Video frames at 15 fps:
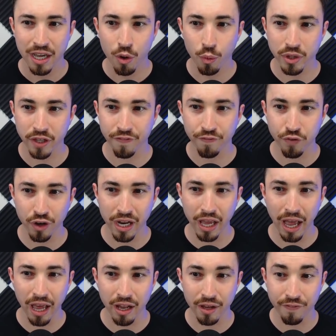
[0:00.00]
with a
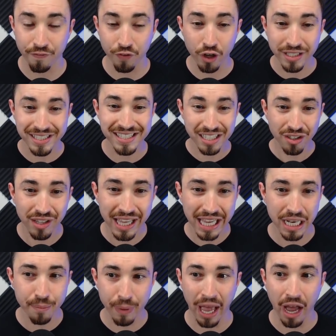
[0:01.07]
foot still
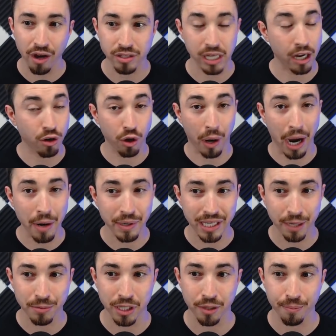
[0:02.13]
in bounds. I don't know how he
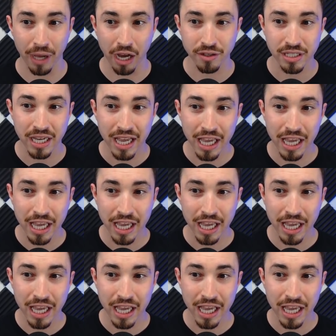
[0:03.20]
kept it in bounds.